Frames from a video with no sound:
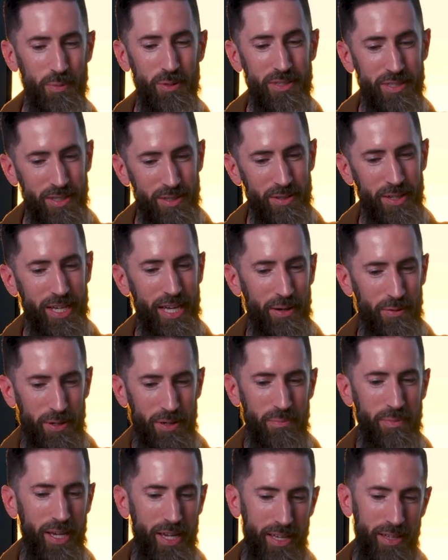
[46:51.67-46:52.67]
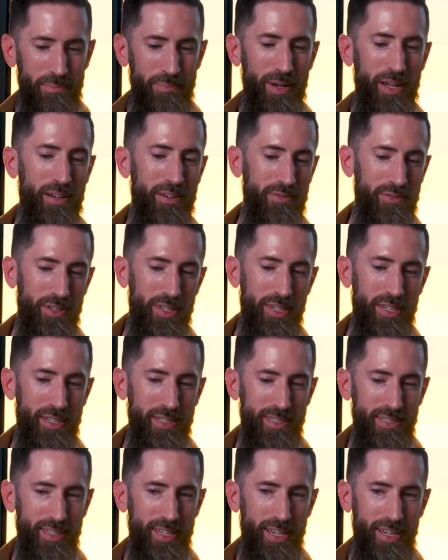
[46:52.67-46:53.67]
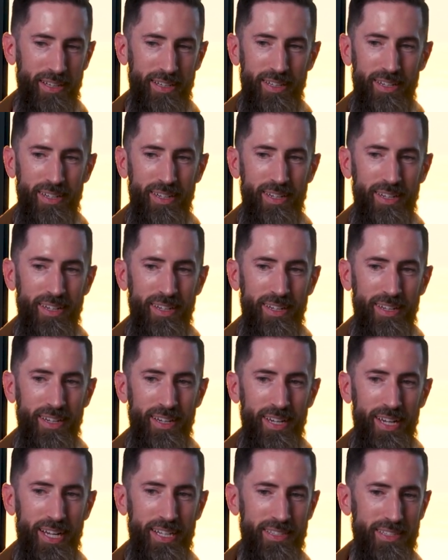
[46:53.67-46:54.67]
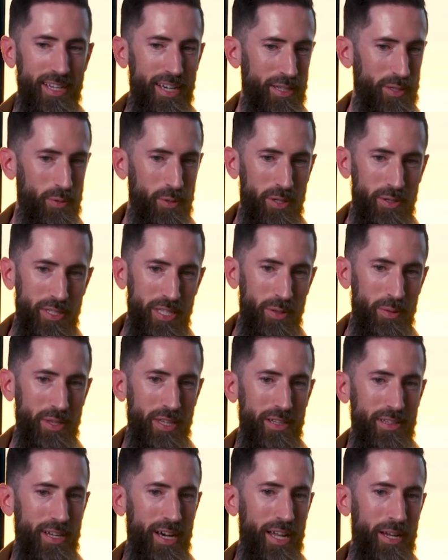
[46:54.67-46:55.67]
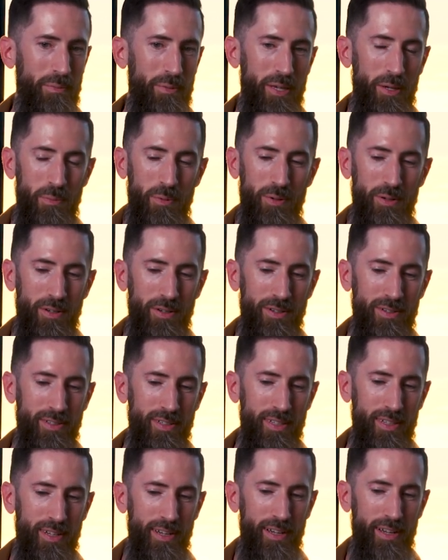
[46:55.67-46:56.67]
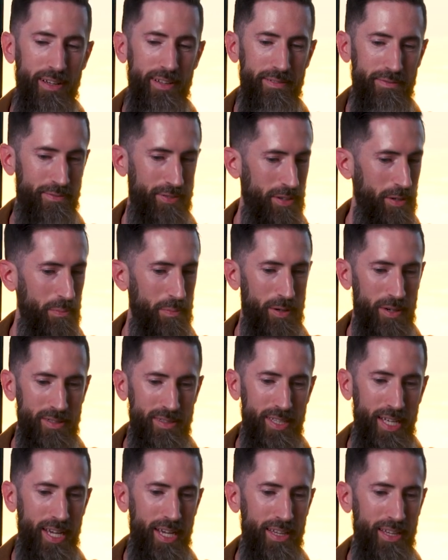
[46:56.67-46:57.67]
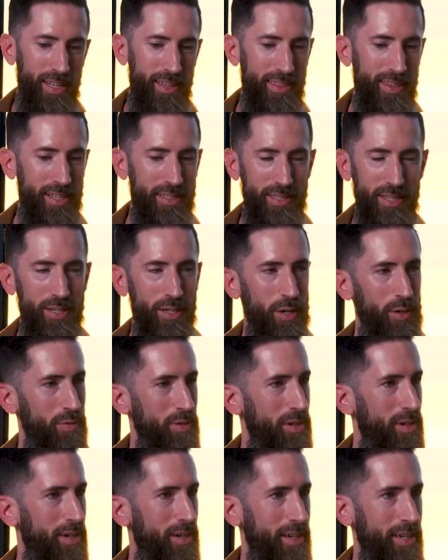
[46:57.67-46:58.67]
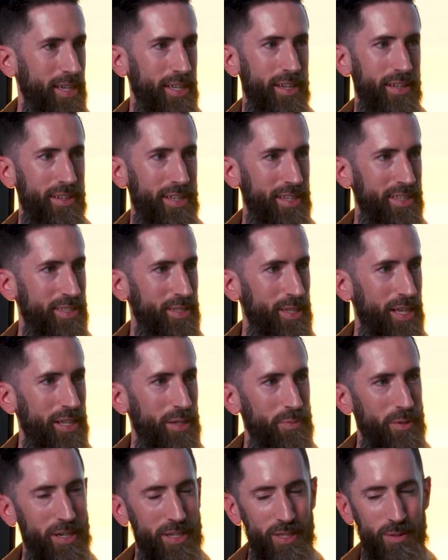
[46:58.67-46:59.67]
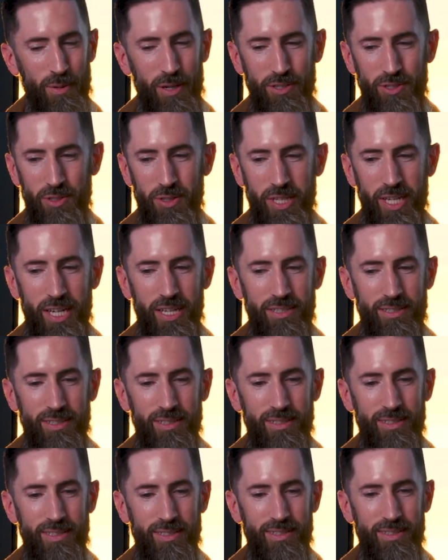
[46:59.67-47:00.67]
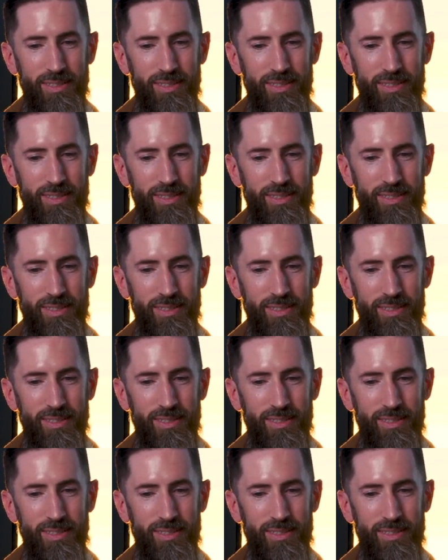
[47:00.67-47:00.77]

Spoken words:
But two, like I want to make it better for her. 'Cause, like, it sucks when you're dealing with a lot of people for a birthday. Like things can go wrong. You know, like celebrating special occasions.